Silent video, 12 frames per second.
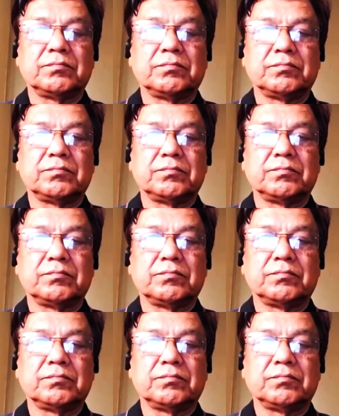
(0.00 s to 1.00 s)

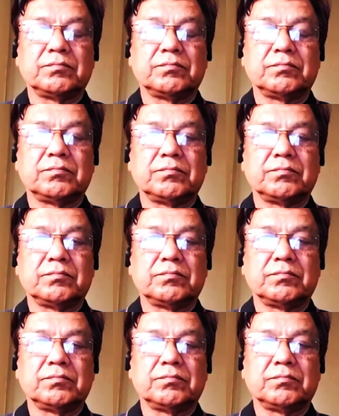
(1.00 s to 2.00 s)

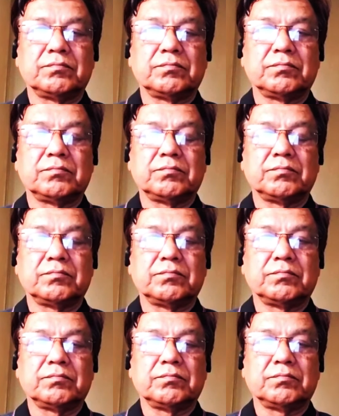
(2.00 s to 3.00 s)

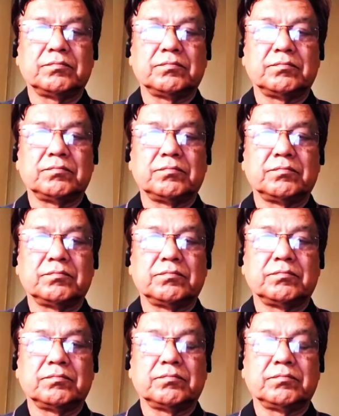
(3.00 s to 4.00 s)

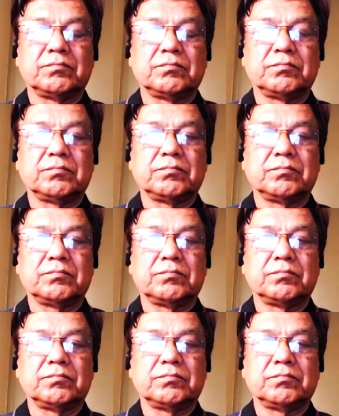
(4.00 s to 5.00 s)

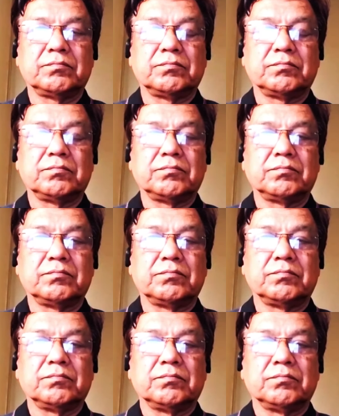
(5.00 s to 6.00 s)

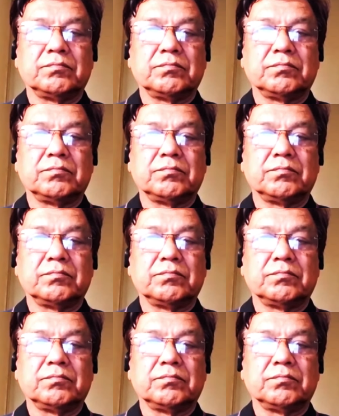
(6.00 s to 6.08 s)
(not speaking)